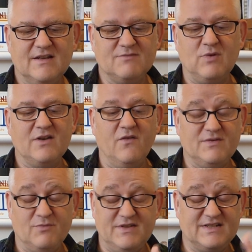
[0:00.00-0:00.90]

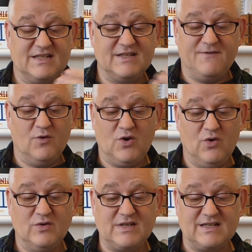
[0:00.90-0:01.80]
With the 64
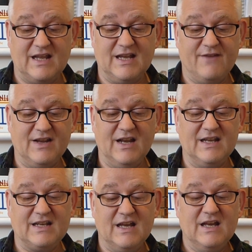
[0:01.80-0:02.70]
cores, it's like having
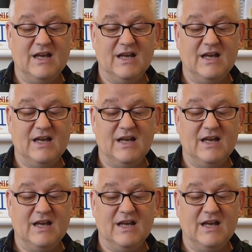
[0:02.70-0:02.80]
like